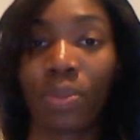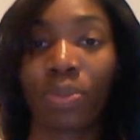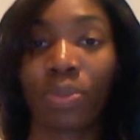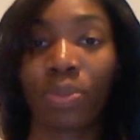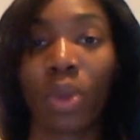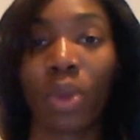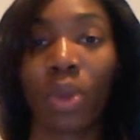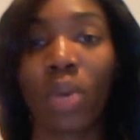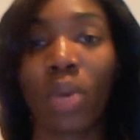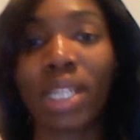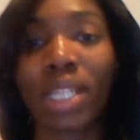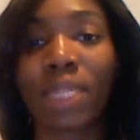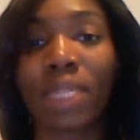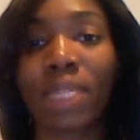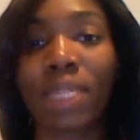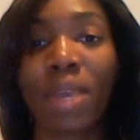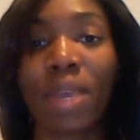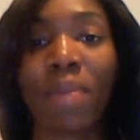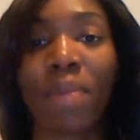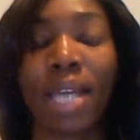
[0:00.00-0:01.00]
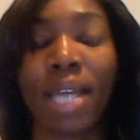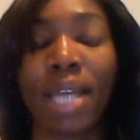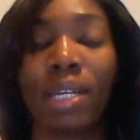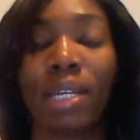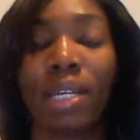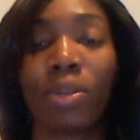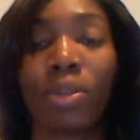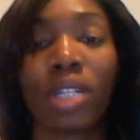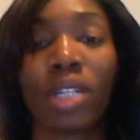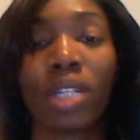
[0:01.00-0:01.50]
What is meant by double
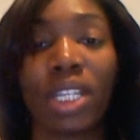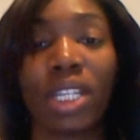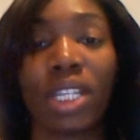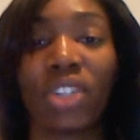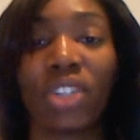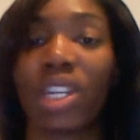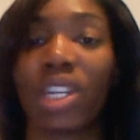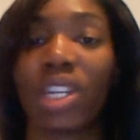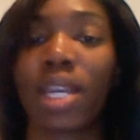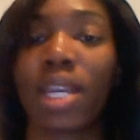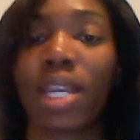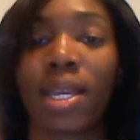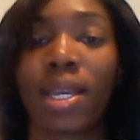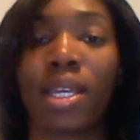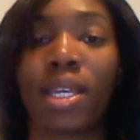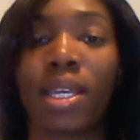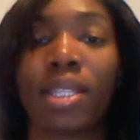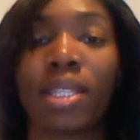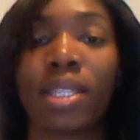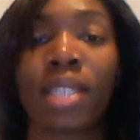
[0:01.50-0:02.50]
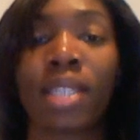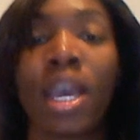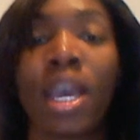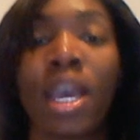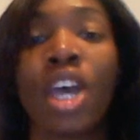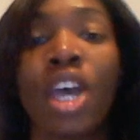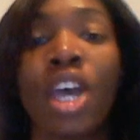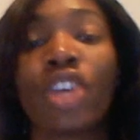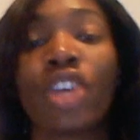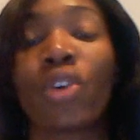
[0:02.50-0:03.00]
conditioning is
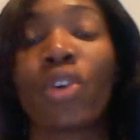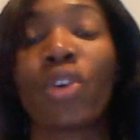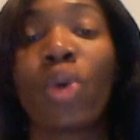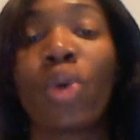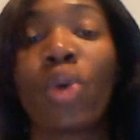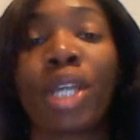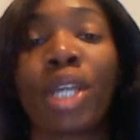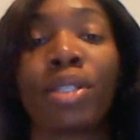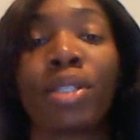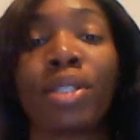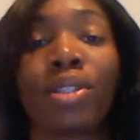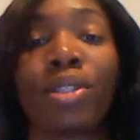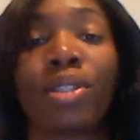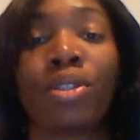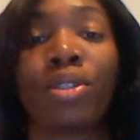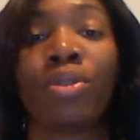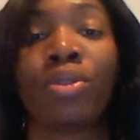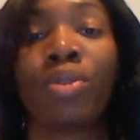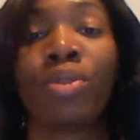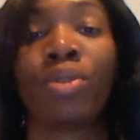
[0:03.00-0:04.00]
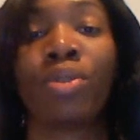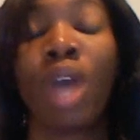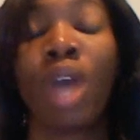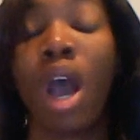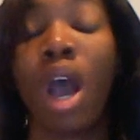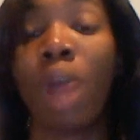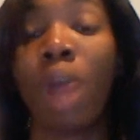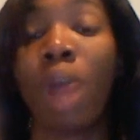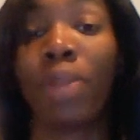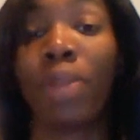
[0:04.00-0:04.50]
you're going to
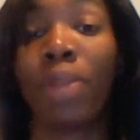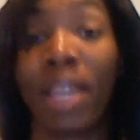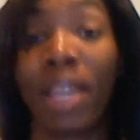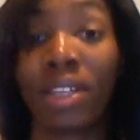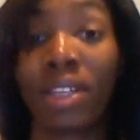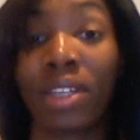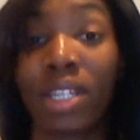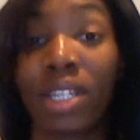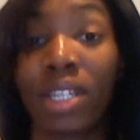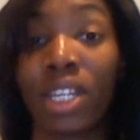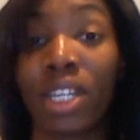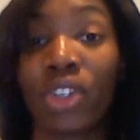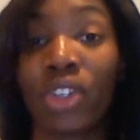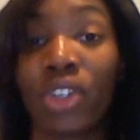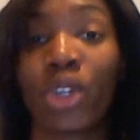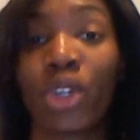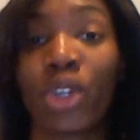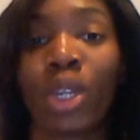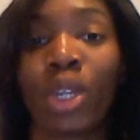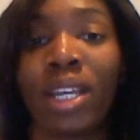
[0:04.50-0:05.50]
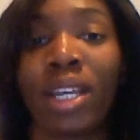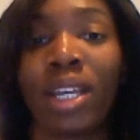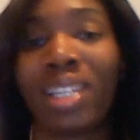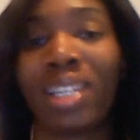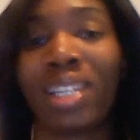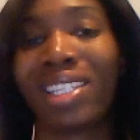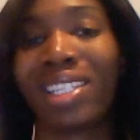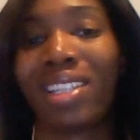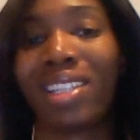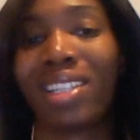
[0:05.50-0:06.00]
apply the conditioner, let it
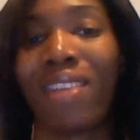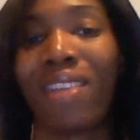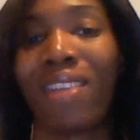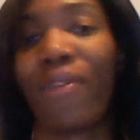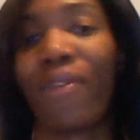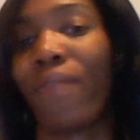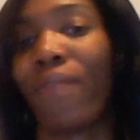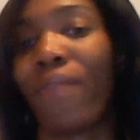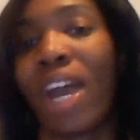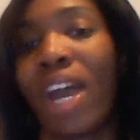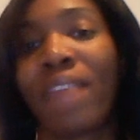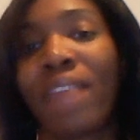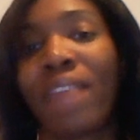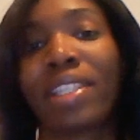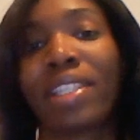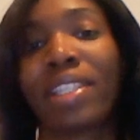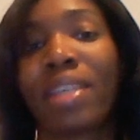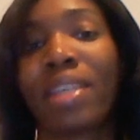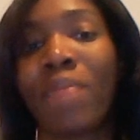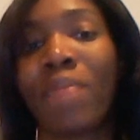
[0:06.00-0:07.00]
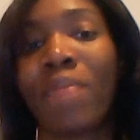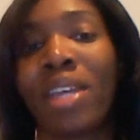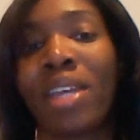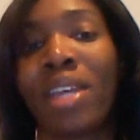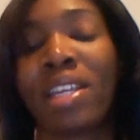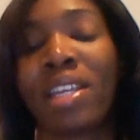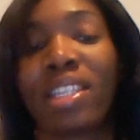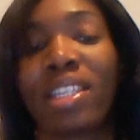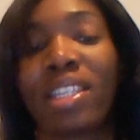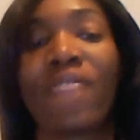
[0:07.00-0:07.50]
sit for 5 to 10
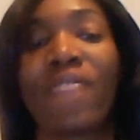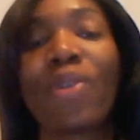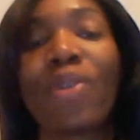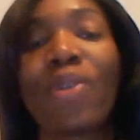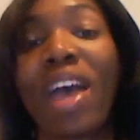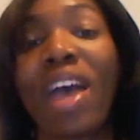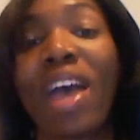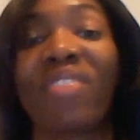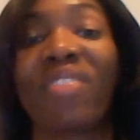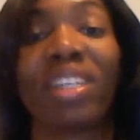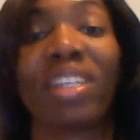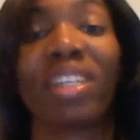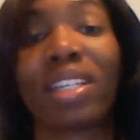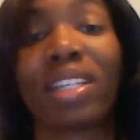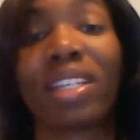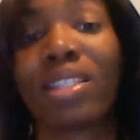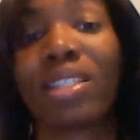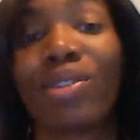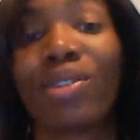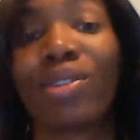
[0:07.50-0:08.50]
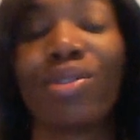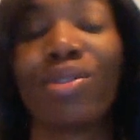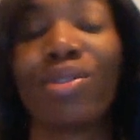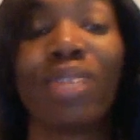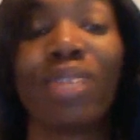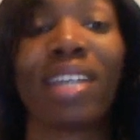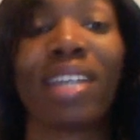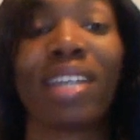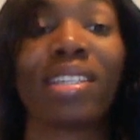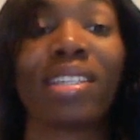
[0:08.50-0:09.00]
minutes. If you have nothing to do, you let
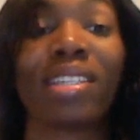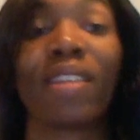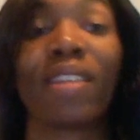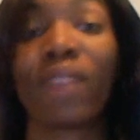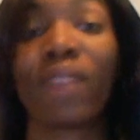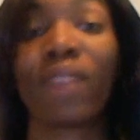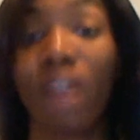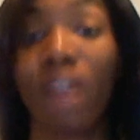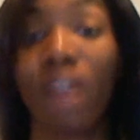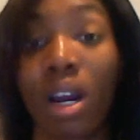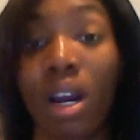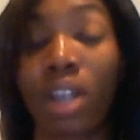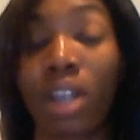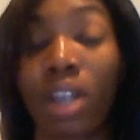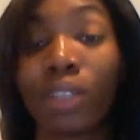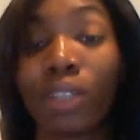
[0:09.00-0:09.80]
it sit for longer.